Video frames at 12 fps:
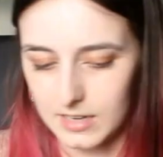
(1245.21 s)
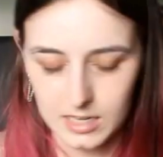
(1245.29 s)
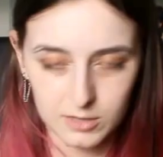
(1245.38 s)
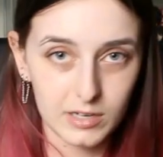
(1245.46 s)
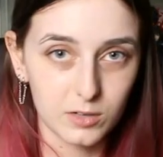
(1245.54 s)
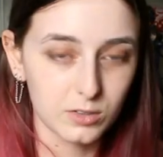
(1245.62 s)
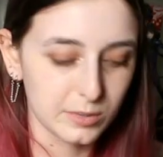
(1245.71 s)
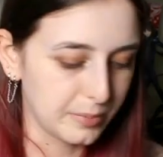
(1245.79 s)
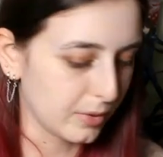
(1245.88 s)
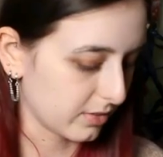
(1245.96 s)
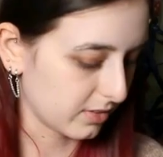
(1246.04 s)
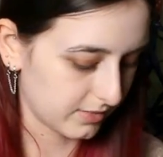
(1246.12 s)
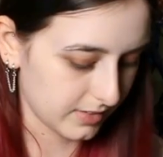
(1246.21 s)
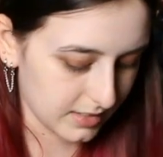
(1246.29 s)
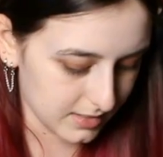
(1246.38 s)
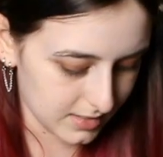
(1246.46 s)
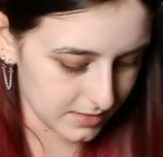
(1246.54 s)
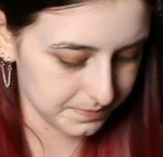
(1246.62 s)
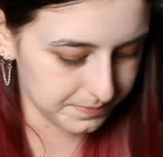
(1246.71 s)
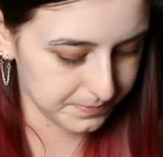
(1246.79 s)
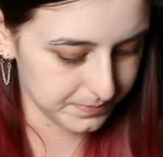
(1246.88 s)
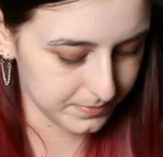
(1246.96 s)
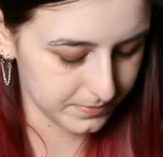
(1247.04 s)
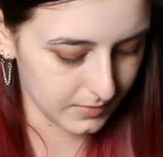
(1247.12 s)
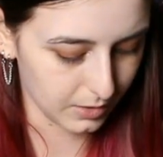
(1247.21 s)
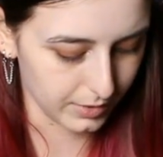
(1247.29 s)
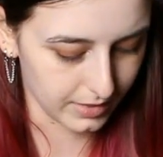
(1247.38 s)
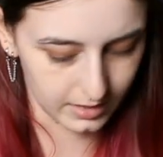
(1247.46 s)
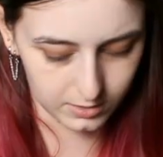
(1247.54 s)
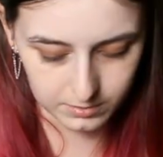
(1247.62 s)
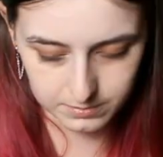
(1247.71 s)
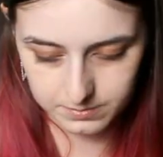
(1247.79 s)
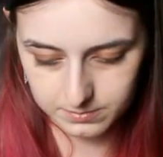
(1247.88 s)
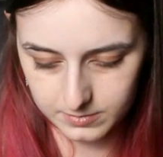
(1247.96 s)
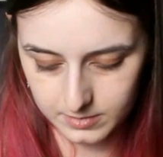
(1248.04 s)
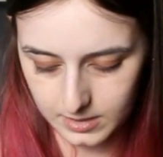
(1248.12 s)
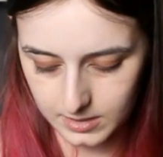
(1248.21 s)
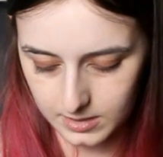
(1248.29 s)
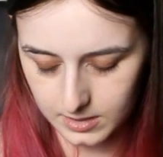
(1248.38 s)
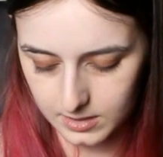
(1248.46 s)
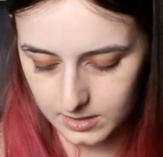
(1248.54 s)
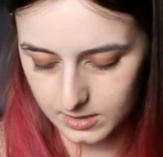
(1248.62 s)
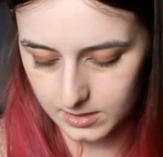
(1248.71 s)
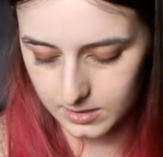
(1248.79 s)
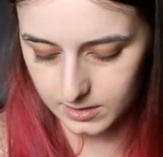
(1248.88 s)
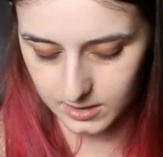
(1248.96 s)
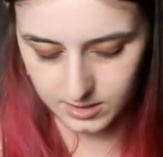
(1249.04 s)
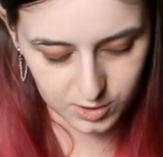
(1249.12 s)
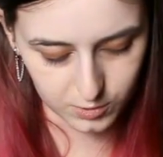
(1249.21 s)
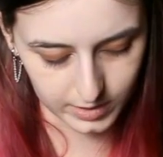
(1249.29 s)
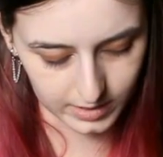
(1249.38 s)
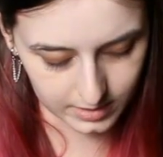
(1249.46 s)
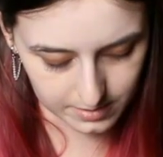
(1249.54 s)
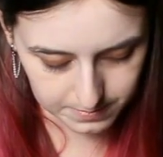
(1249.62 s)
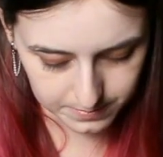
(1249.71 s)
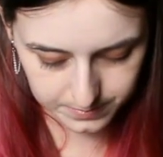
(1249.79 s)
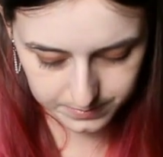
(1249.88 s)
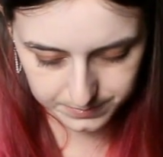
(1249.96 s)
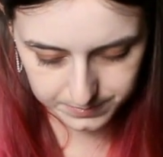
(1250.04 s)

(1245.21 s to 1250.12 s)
How do I hold both of these without destroying them?